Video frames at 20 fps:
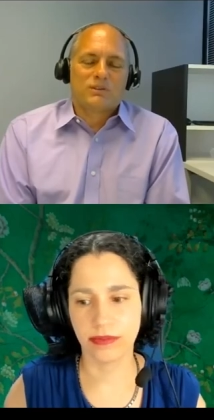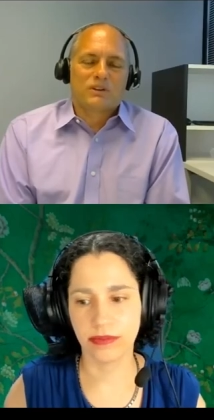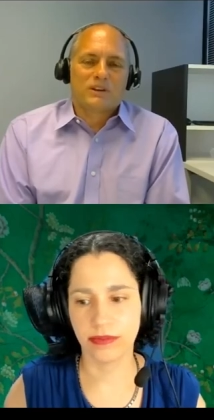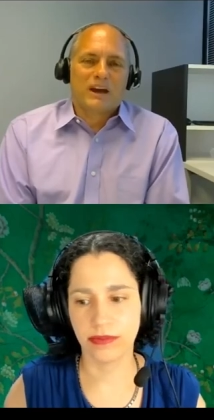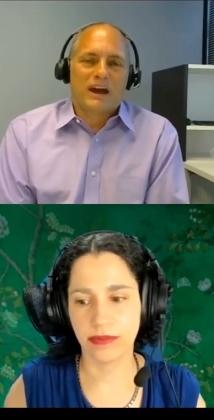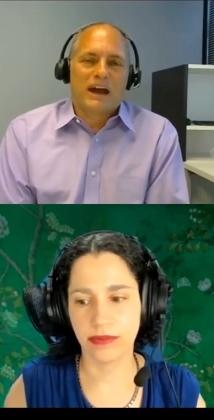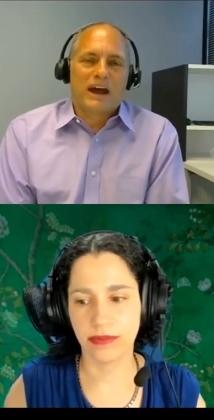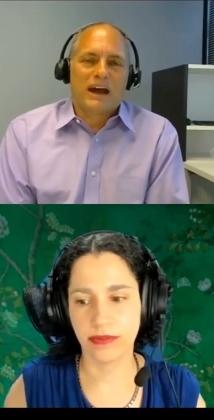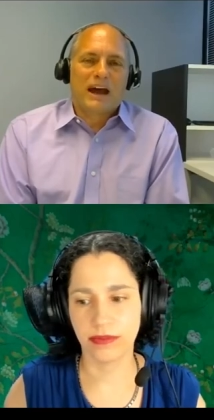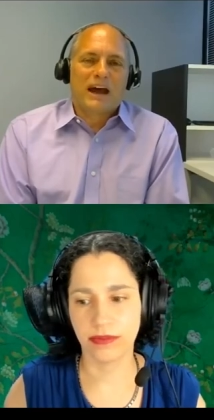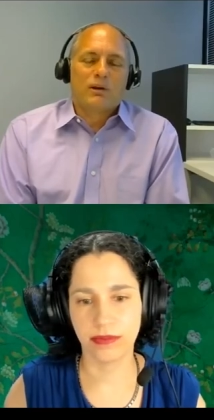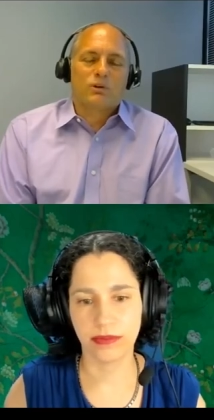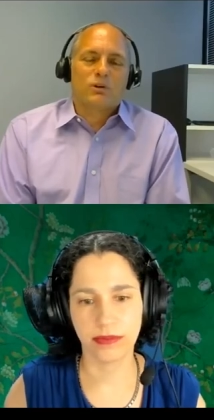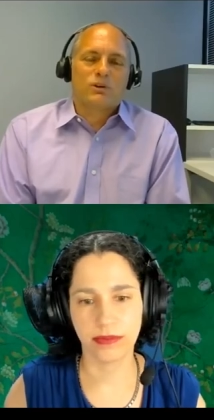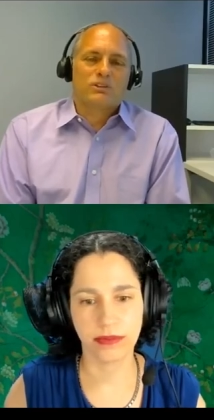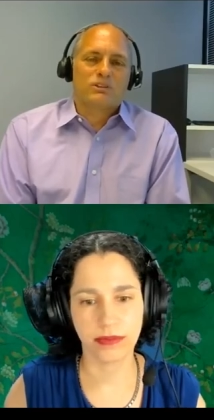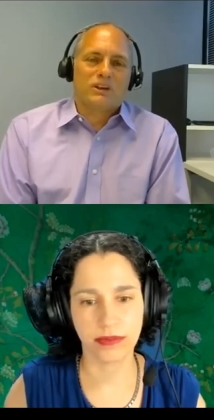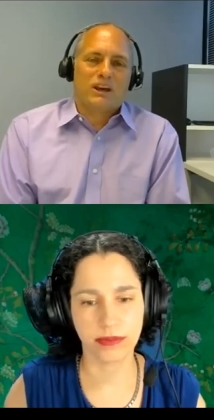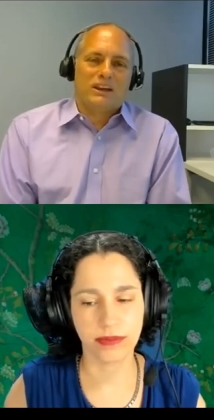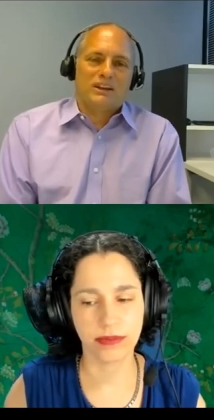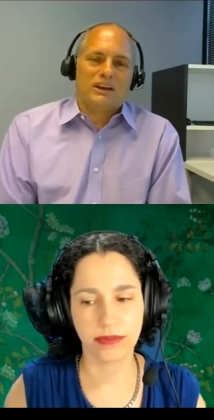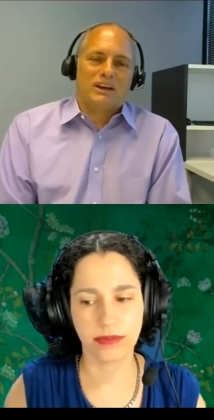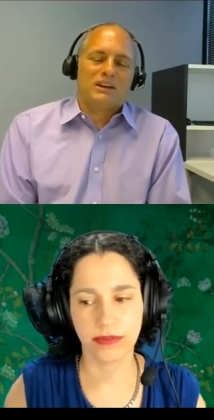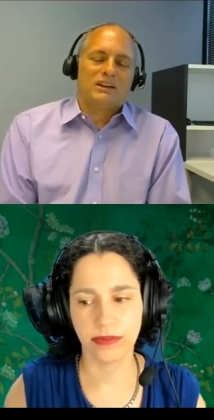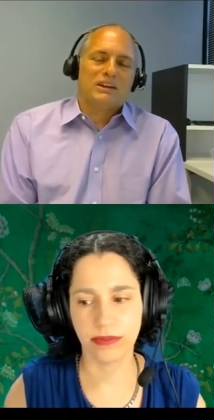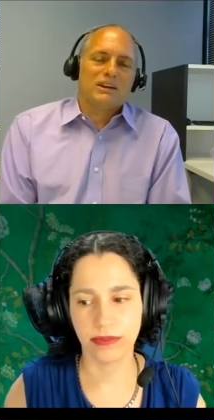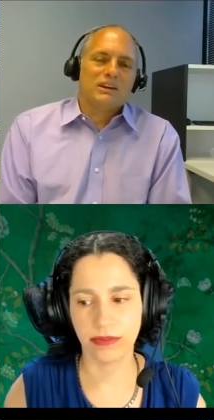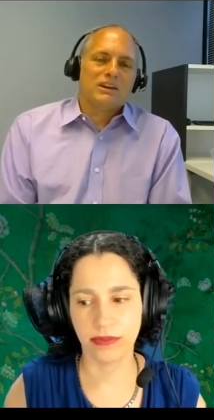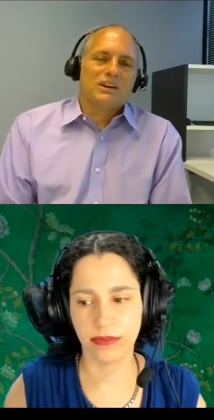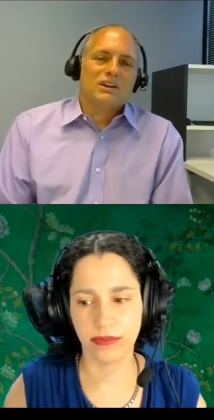Speaker 1: for that. I will say that
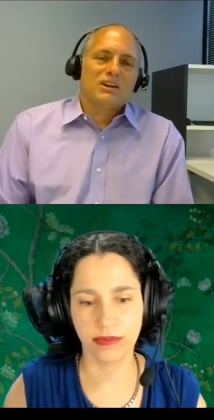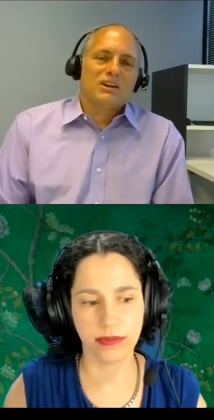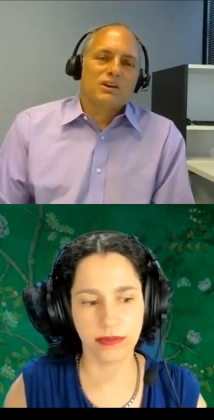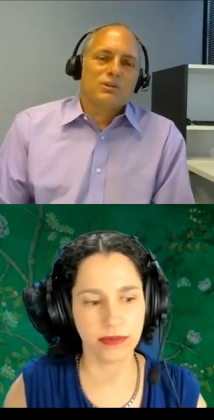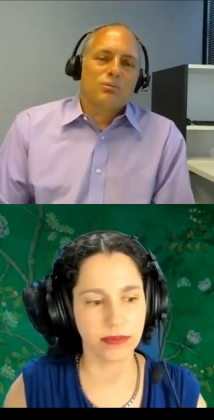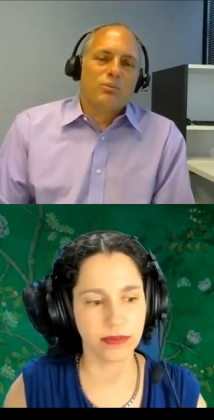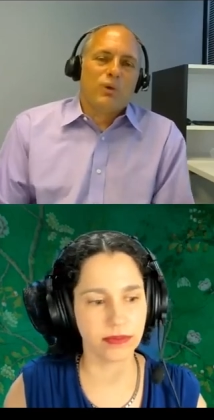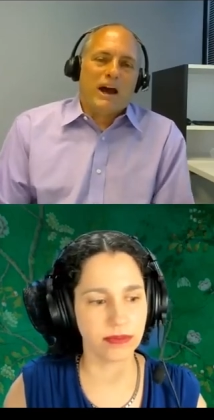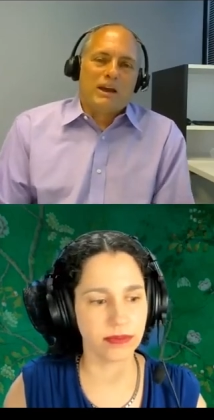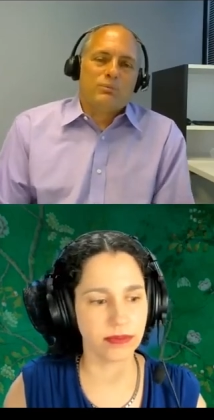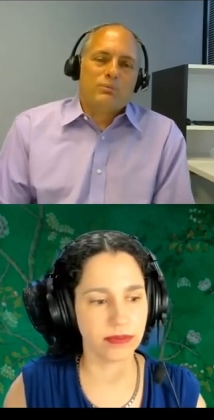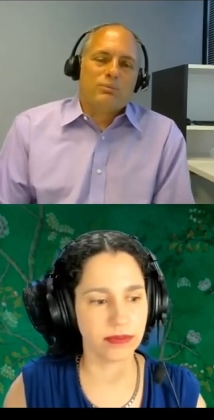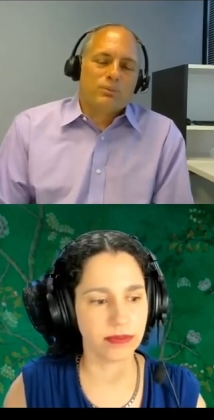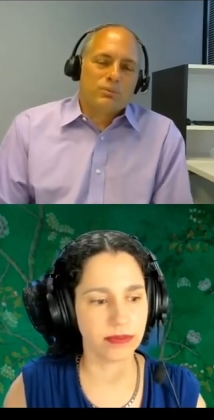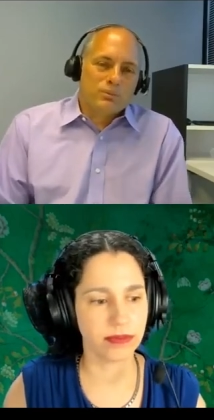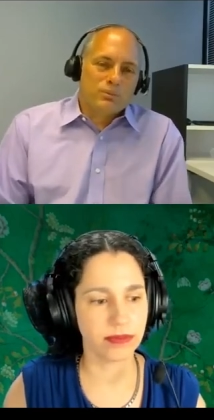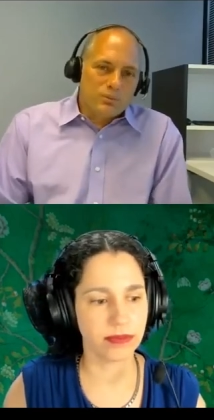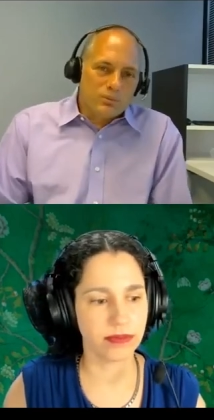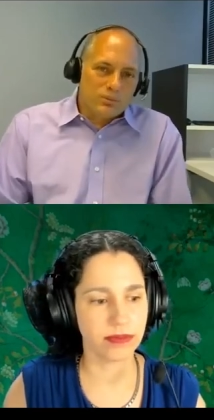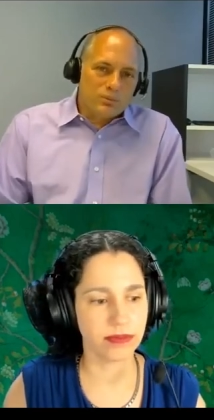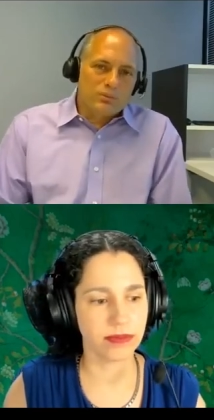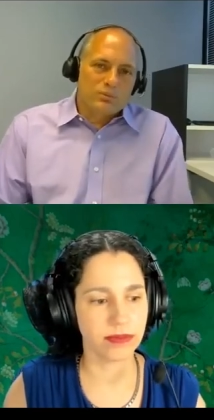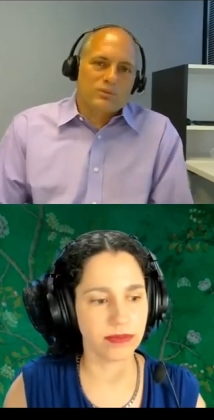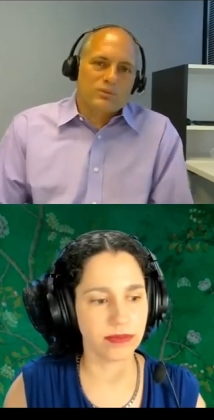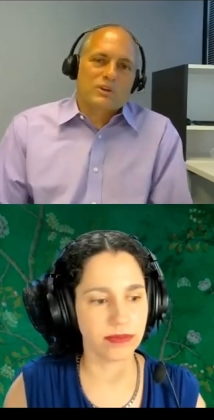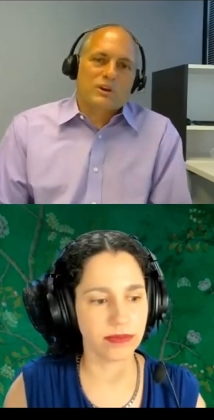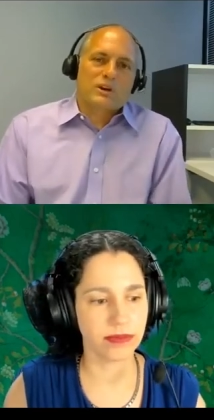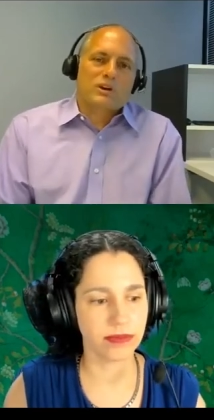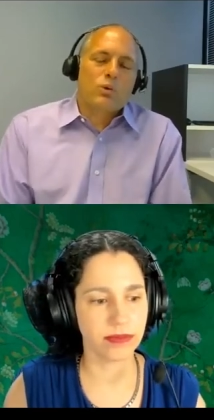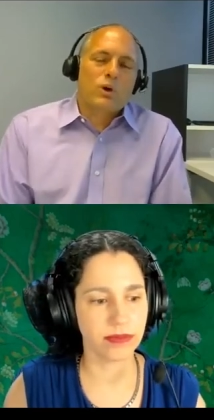my,
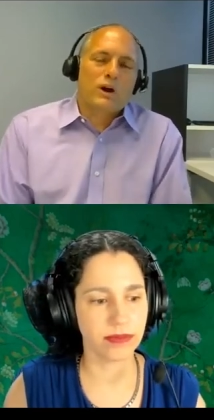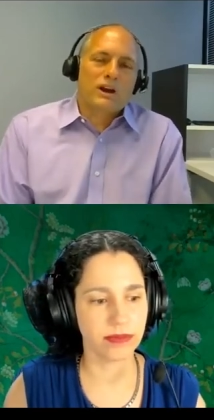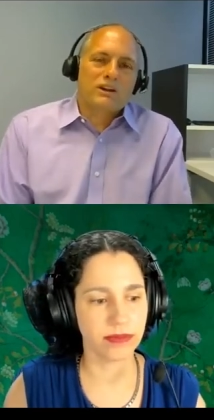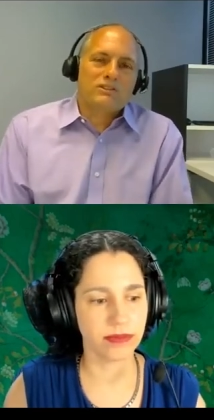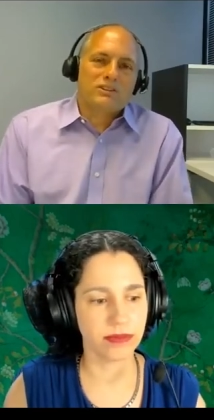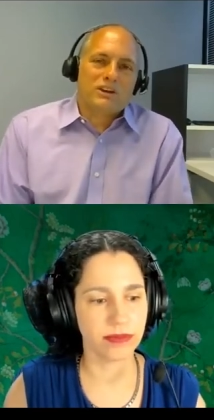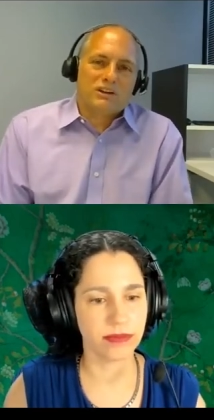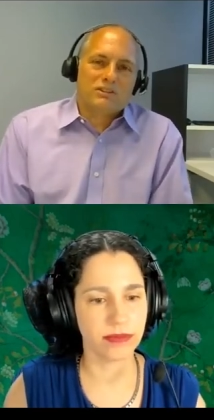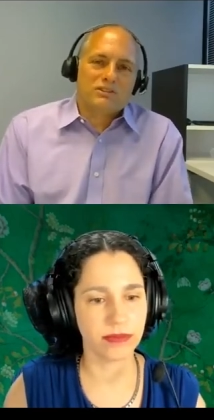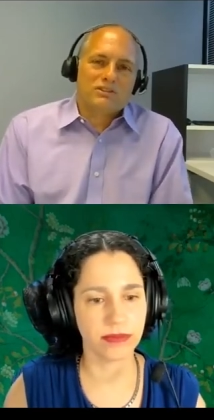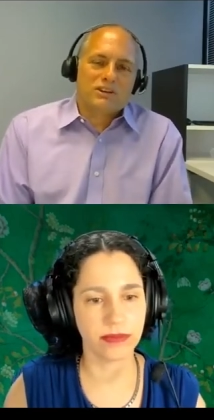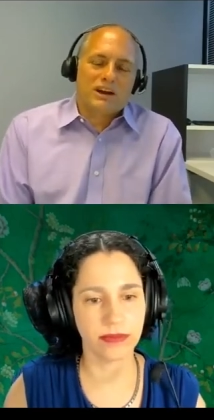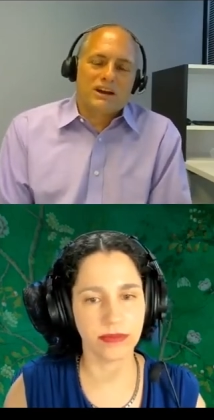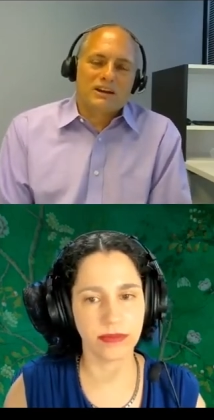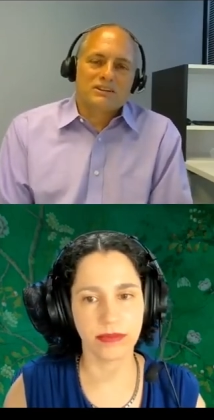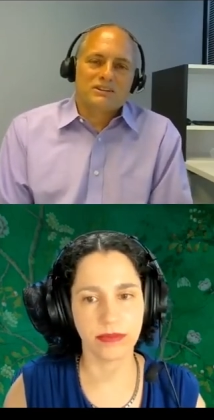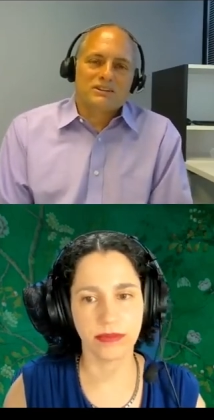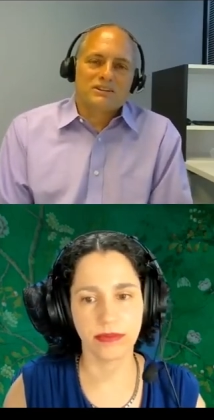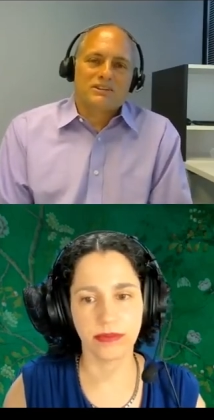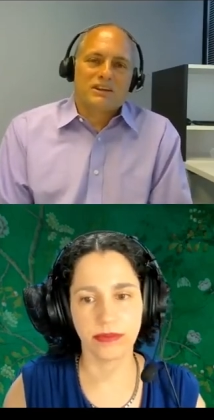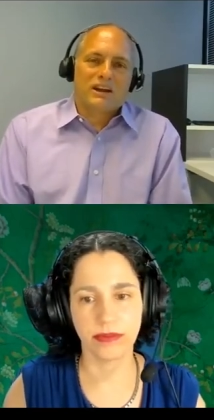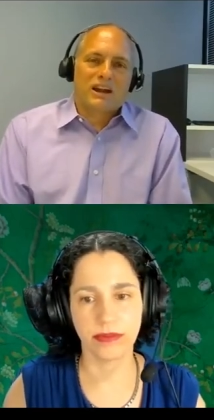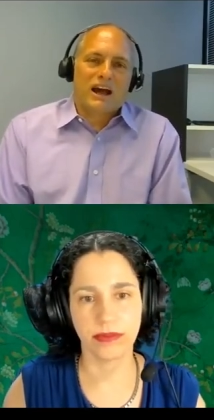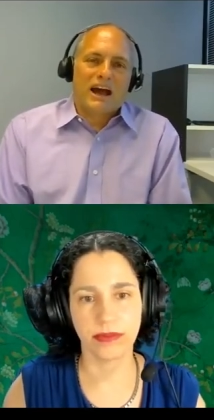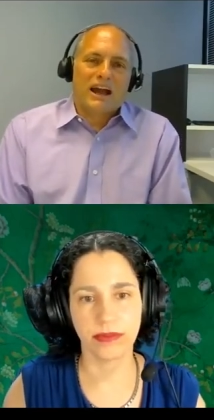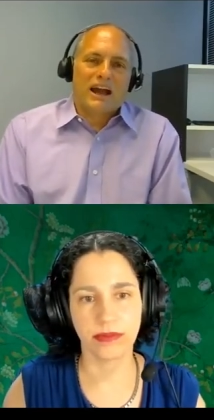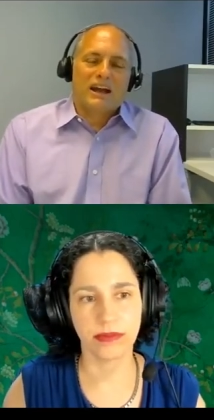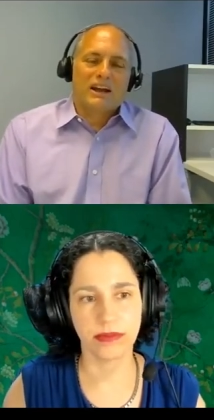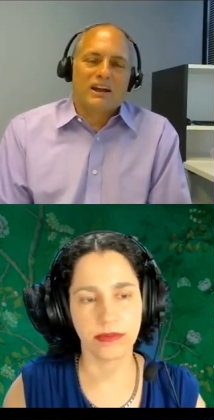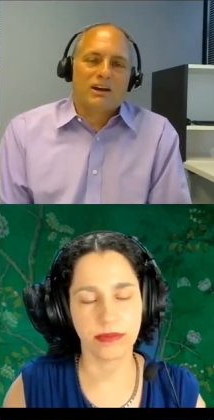the quantitative sciences that I
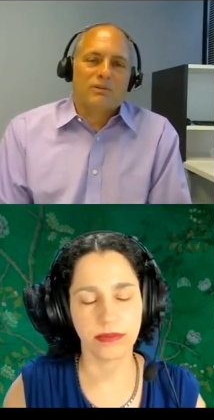head